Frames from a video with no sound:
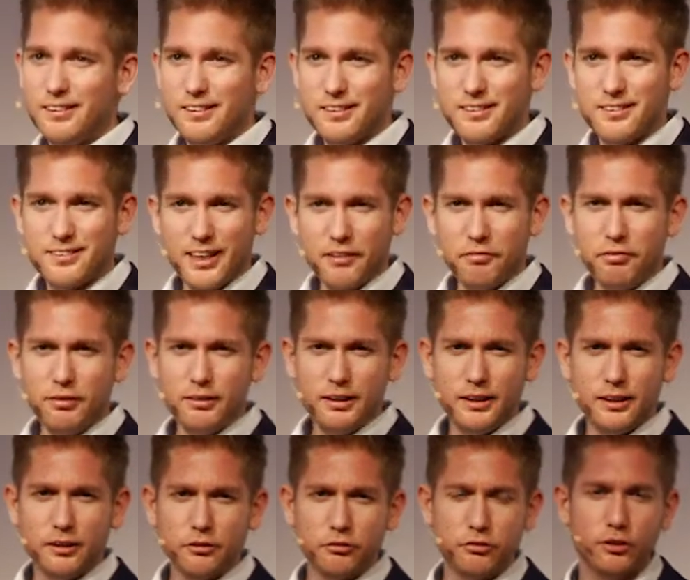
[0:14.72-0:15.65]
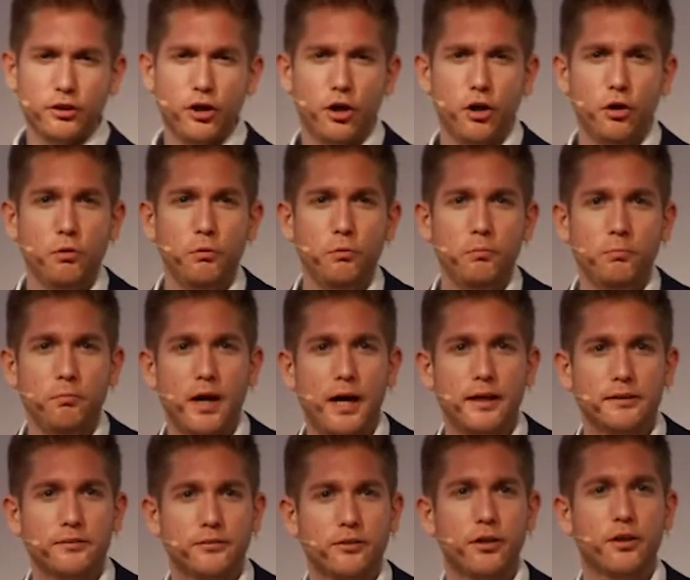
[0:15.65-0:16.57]
7 years ago,
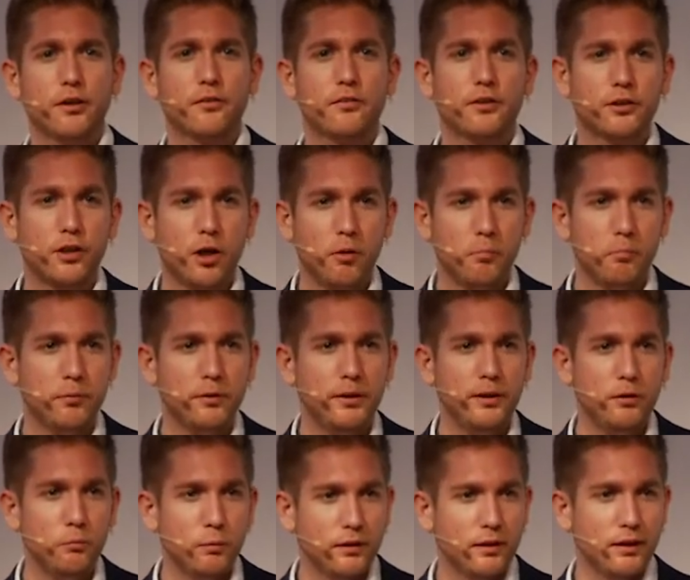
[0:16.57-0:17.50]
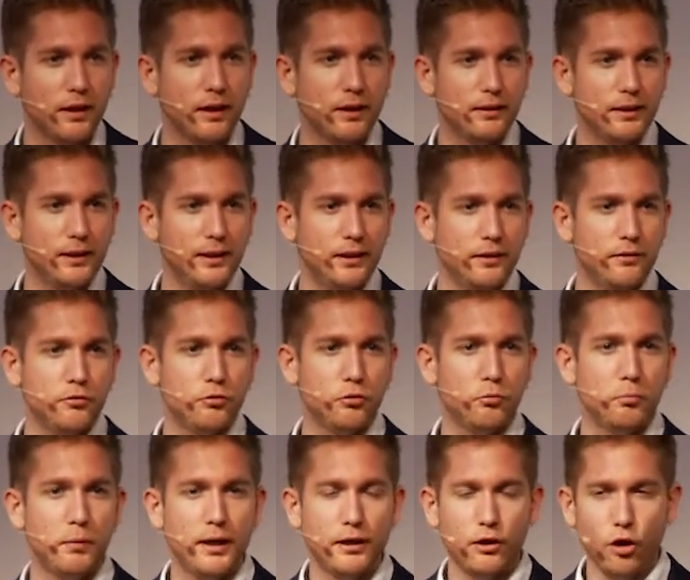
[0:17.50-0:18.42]
I started the company with the idea
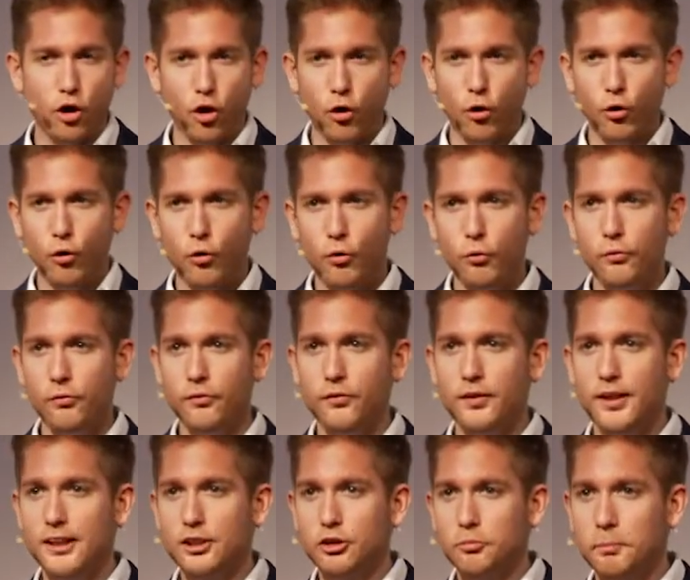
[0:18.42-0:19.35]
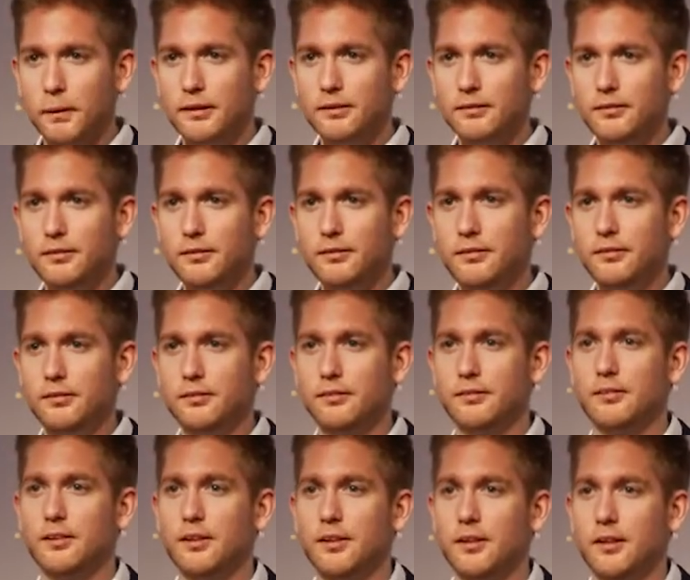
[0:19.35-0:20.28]
to make all the
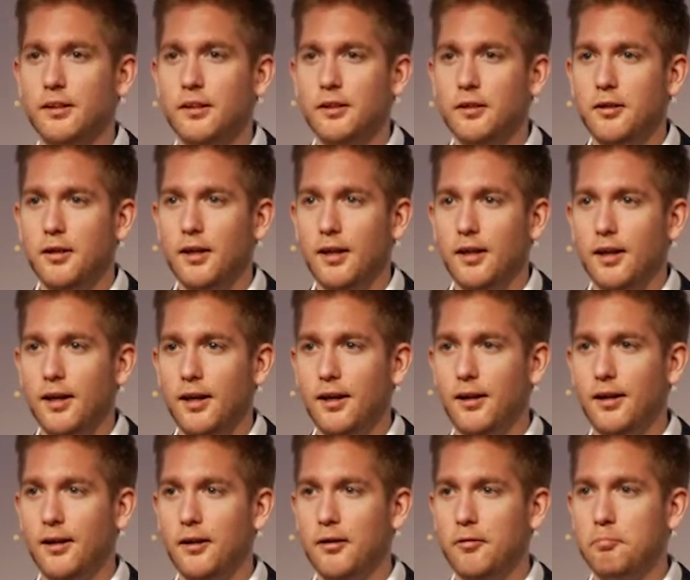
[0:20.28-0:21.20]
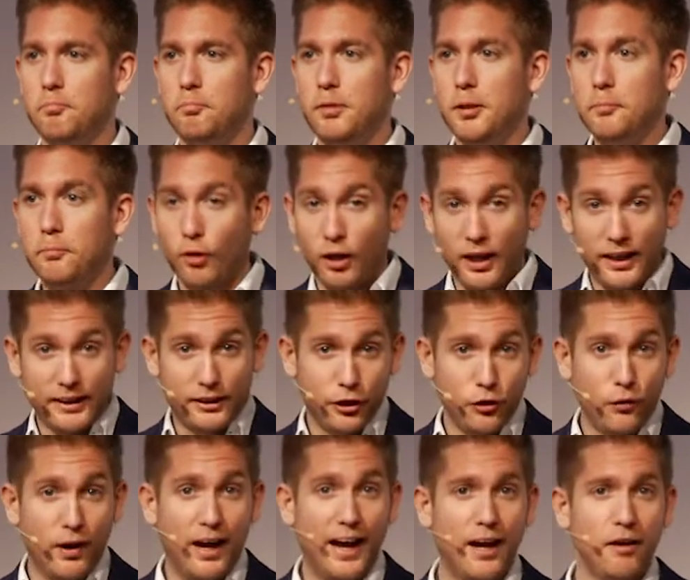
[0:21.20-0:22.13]
expenses people like
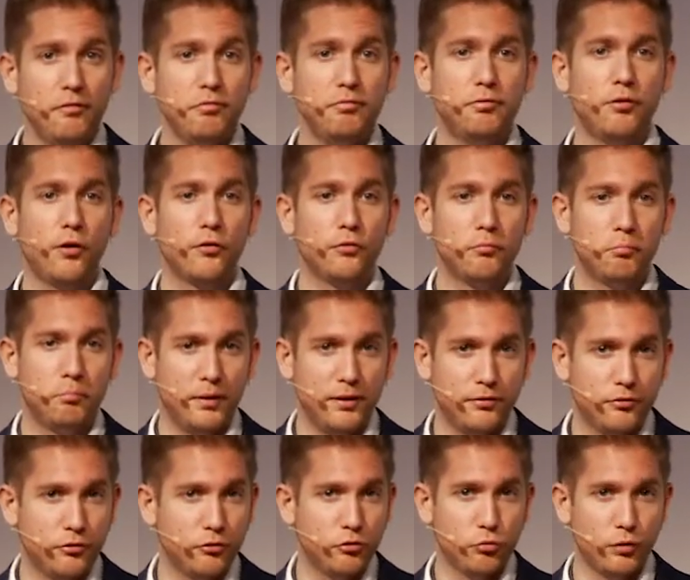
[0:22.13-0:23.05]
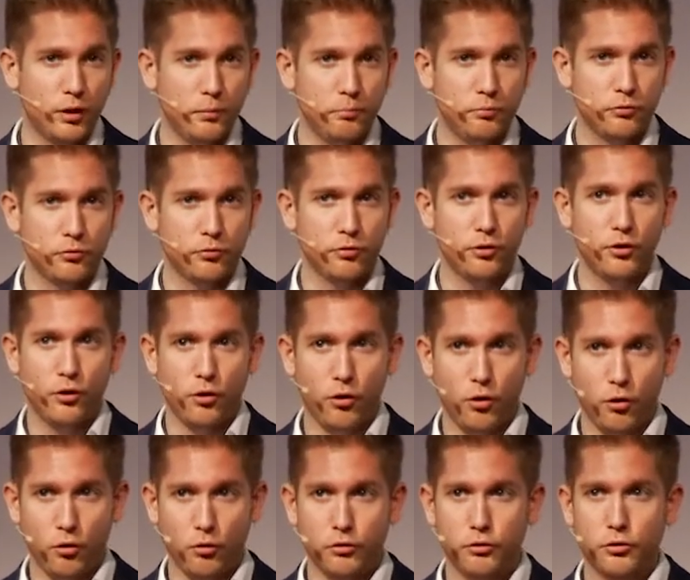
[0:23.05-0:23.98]
you have on business trips
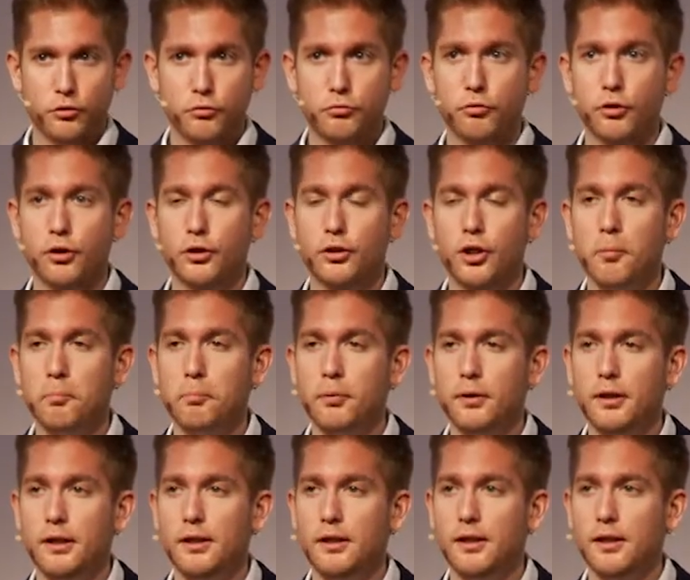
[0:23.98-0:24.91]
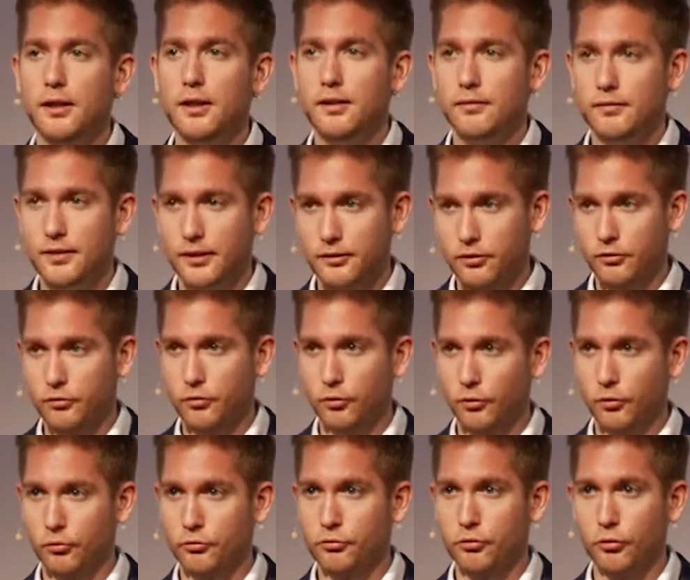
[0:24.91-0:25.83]
or just for the company
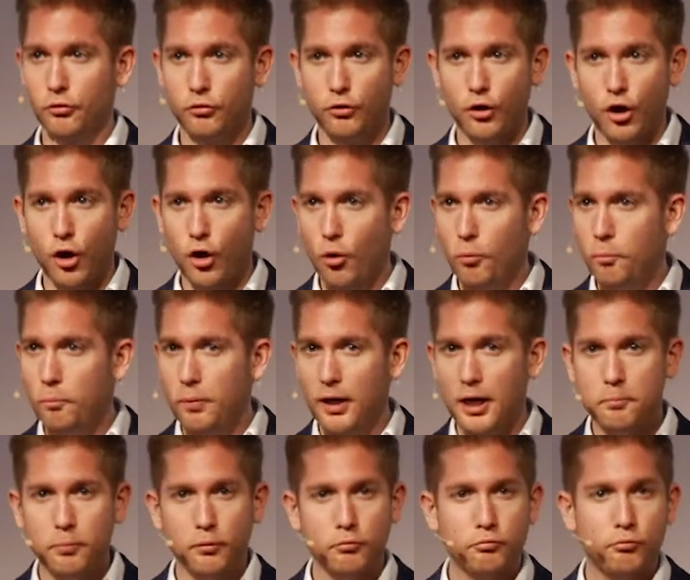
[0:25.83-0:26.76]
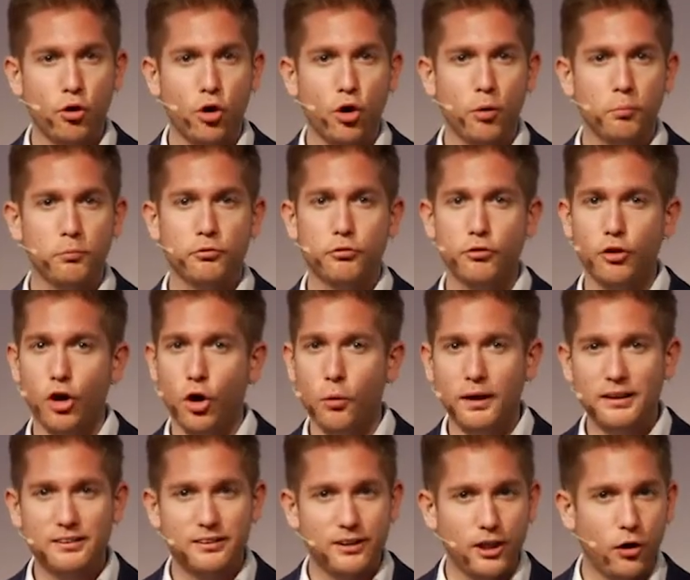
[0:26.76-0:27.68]
digital. So no paper forms, no
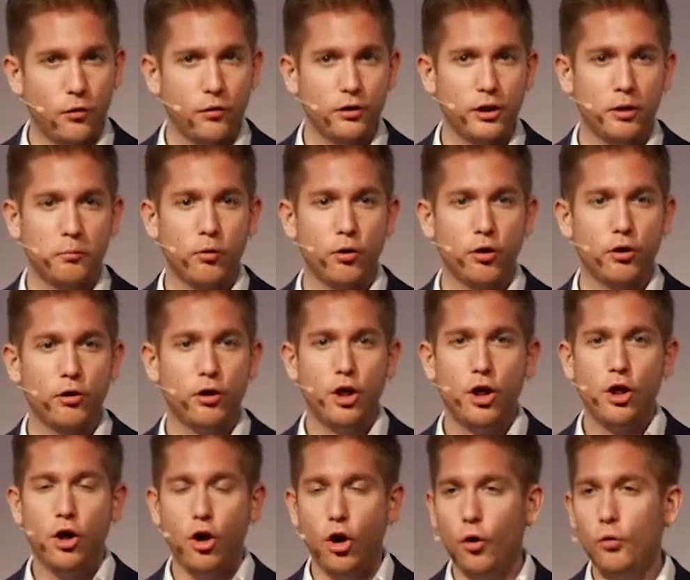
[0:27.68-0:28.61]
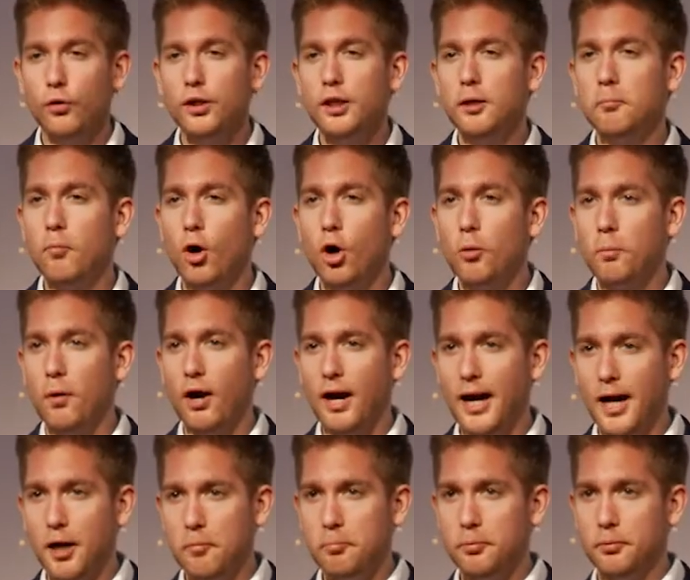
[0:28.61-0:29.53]
Excel anymore, only a mobile
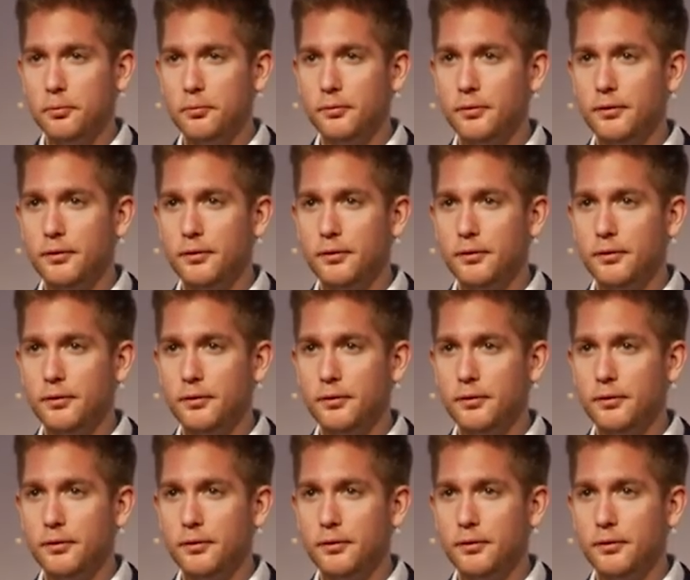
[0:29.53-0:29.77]
app